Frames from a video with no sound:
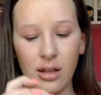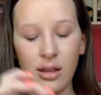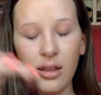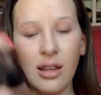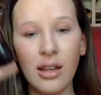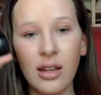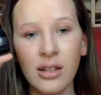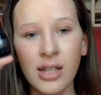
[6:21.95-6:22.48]

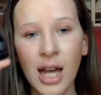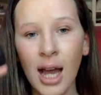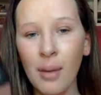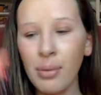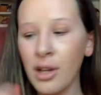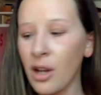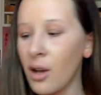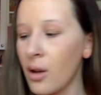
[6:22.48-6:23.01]
the
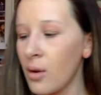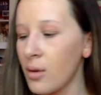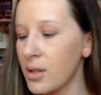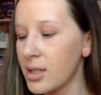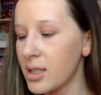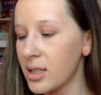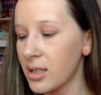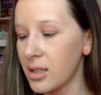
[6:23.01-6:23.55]
top
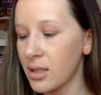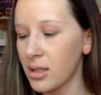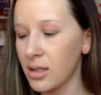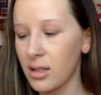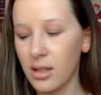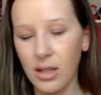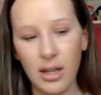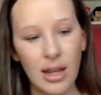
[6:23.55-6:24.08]
coat,
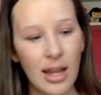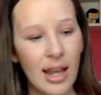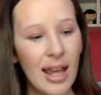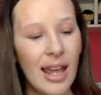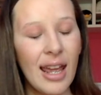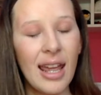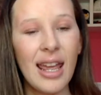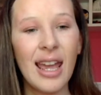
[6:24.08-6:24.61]

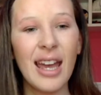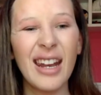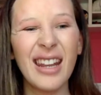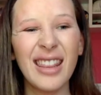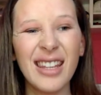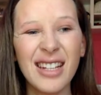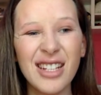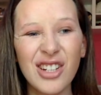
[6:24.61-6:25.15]

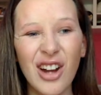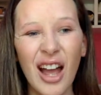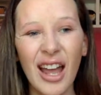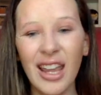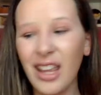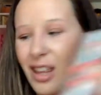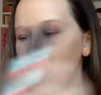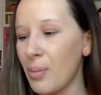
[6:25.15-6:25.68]
and the
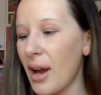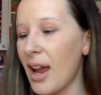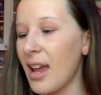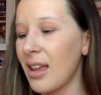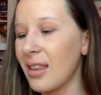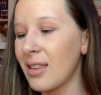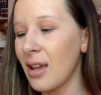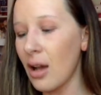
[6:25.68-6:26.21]
drying
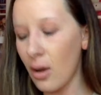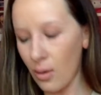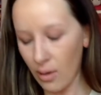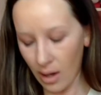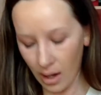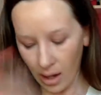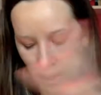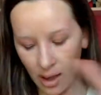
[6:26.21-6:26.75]
spray.
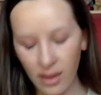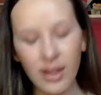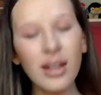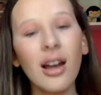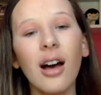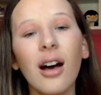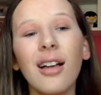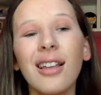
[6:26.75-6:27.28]
So all
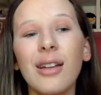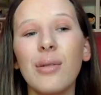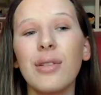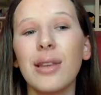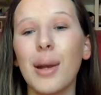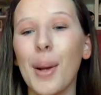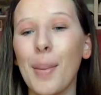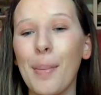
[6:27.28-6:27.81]
in all, it
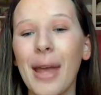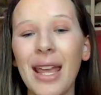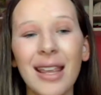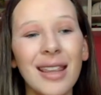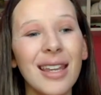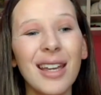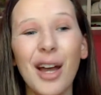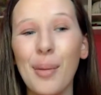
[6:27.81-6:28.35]
was an
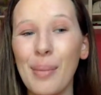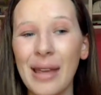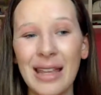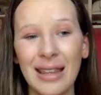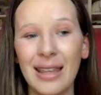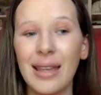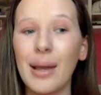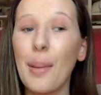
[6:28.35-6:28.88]
amazing,
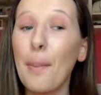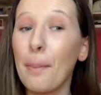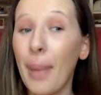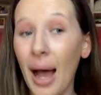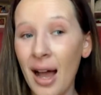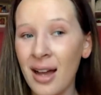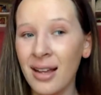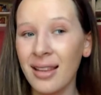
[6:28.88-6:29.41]
amazing
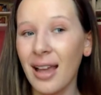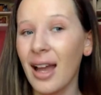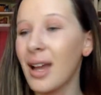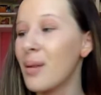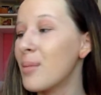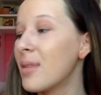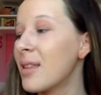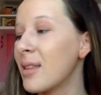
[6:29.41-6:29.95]
box. I
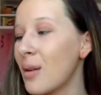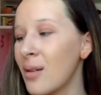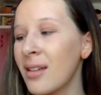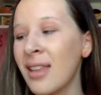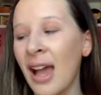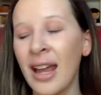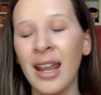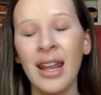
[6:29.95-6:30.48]
am so
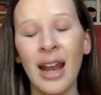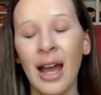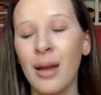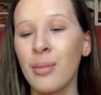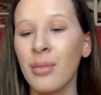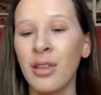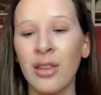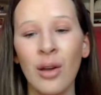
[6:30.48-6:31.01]
excited. I
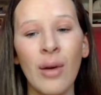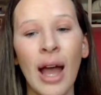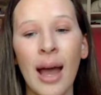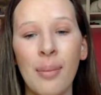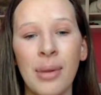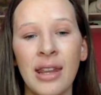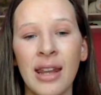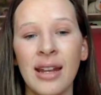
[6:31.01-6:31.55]
am so
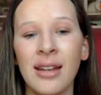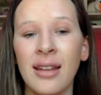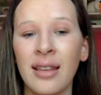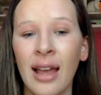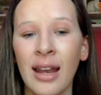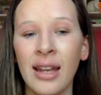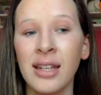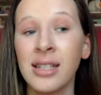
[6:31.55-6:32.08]
happy that I
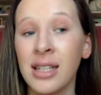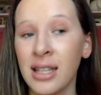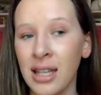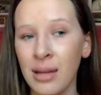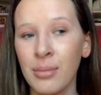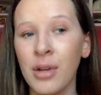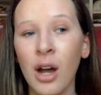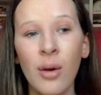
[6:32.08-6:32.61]
decided to
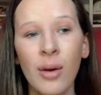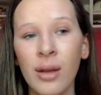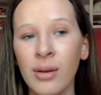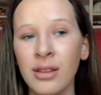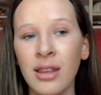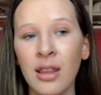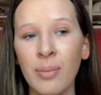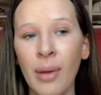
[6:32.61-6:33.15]
keep going
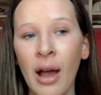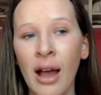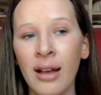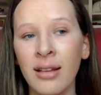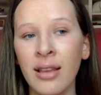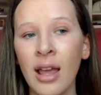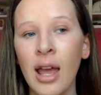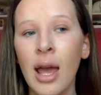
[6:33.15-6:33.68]
with this
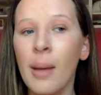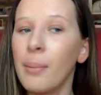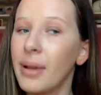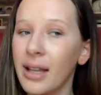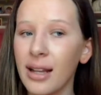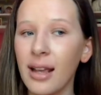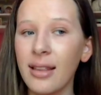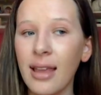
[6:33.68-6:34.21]
box. But
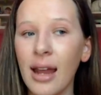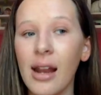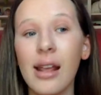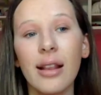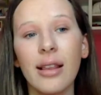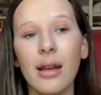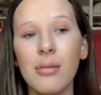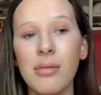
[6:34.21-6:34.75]
like I said,
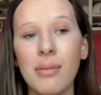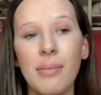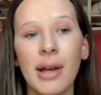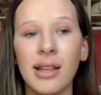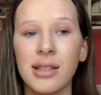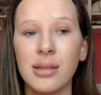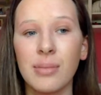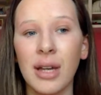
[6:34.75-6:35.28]
it's going to be a
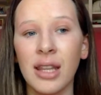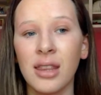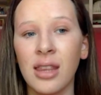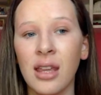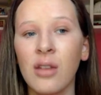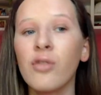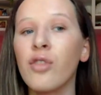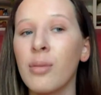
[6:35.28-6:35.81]
month-to-month
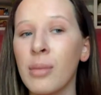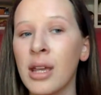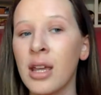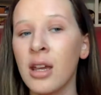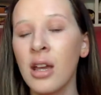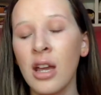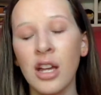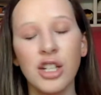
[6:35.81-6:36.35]
thing for
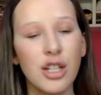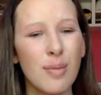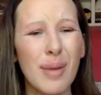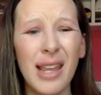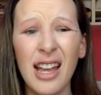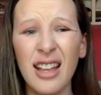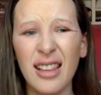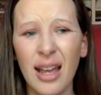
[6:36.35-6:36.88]
me just
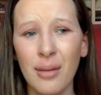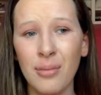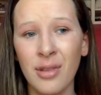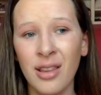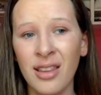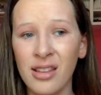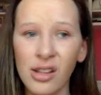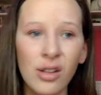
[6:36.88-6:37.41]
because I'm
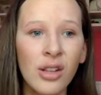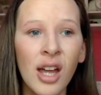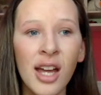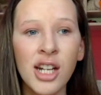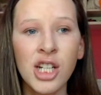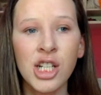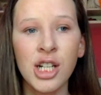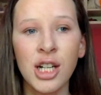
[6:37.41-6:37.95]
still
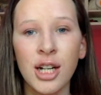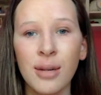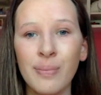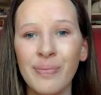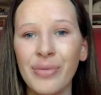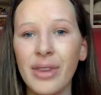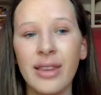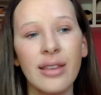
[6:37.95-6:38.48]
not sure,
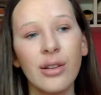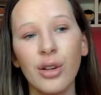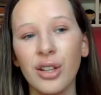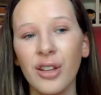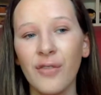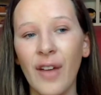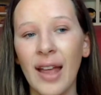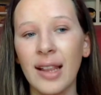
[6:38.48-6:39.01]
still on
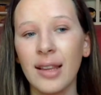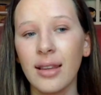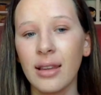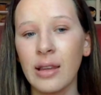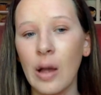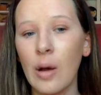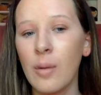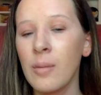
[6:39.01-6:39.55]
the fence.
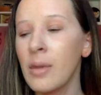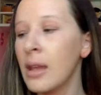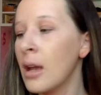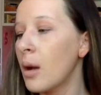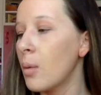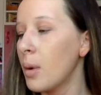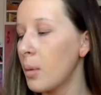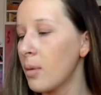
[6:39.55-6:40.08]
So
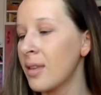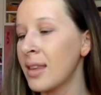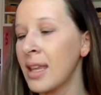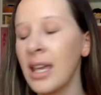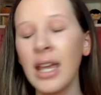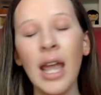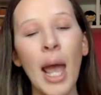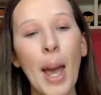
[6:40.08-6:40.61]
we will
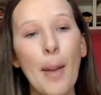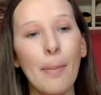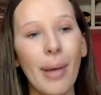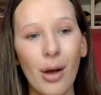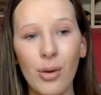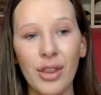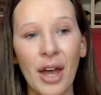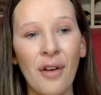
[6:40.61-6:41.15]
see.
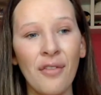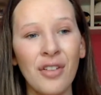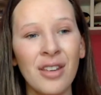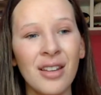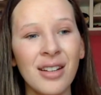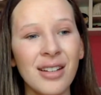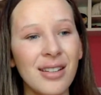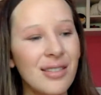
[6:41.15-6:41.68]
But without
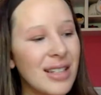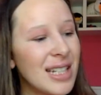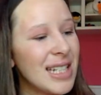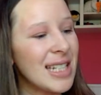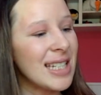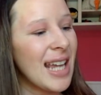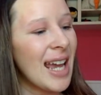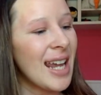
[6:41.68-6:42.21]
further ado, let's
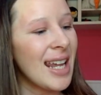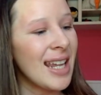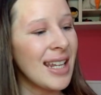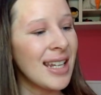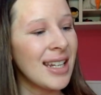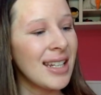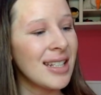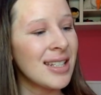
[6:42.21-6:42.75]
just get
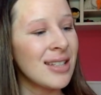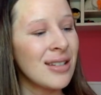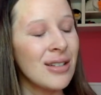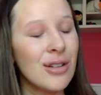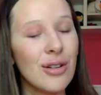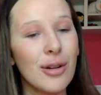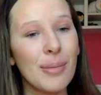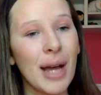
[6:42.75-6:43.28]

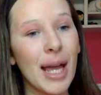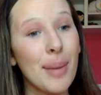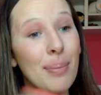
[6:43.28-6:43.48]
into my